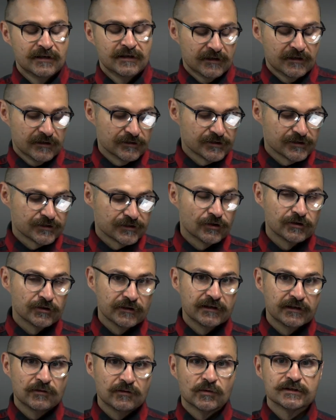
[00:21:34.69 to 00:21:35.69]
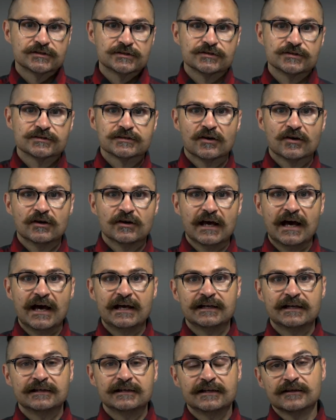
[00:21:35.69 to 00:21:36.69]
You're certainly, once you start
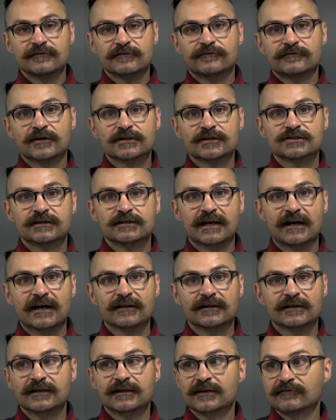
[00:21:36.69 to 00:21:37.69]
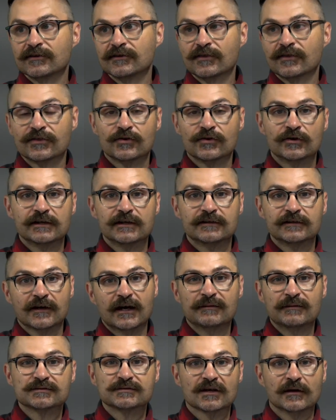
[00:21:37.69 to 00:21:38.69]
adding in the functionality of a 30
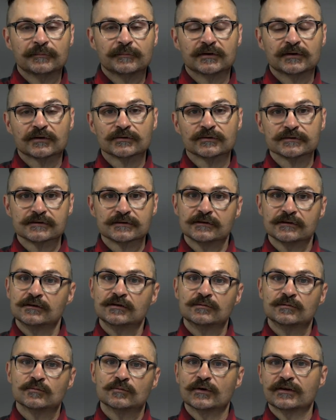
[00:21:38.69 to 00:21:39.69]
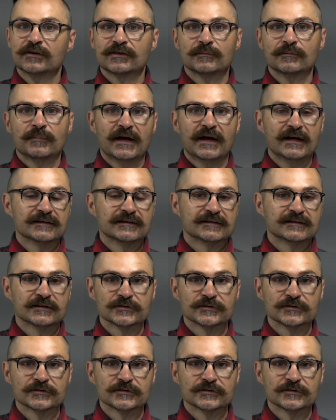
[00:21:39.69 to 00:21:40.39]
times optical zoom with the pan tilt